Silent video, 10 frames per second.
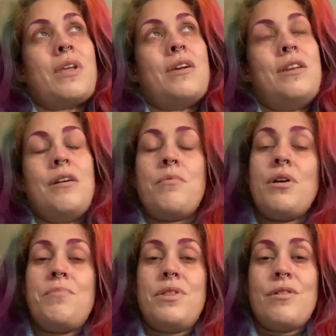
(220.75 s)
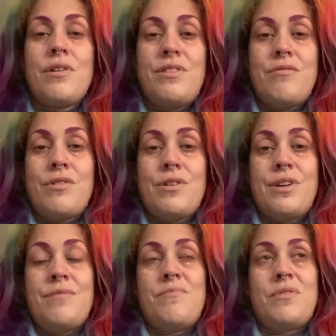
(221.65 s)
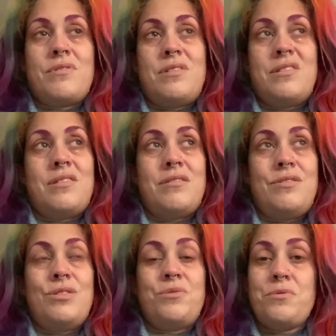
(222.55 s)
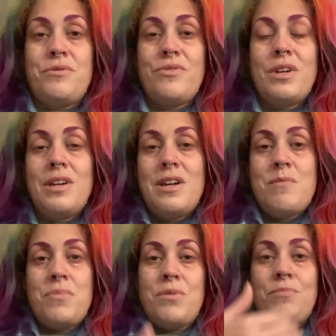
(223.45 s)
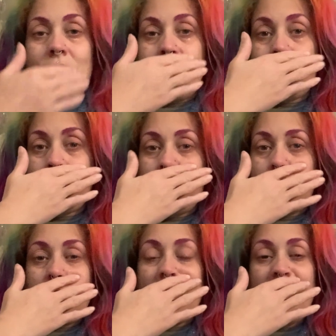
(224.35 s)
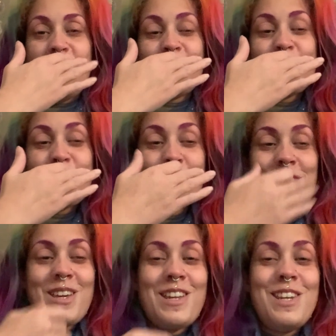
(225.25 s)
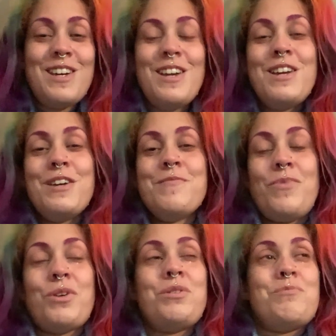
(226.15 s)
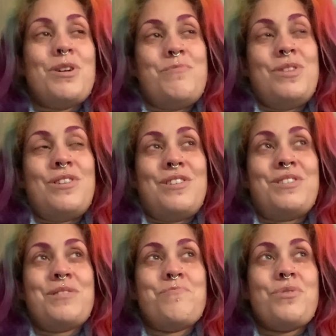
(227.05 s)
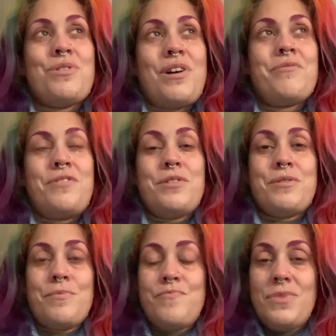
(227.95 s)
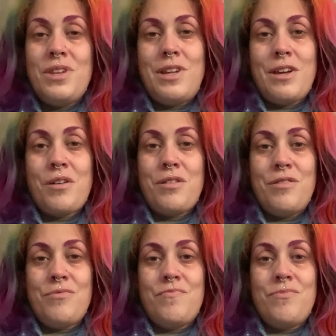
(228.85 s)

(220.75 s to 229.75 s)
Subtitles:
it might be that either I don't know, just sort of bum around and watch the telly or something, or it might be that at some point I feel kind of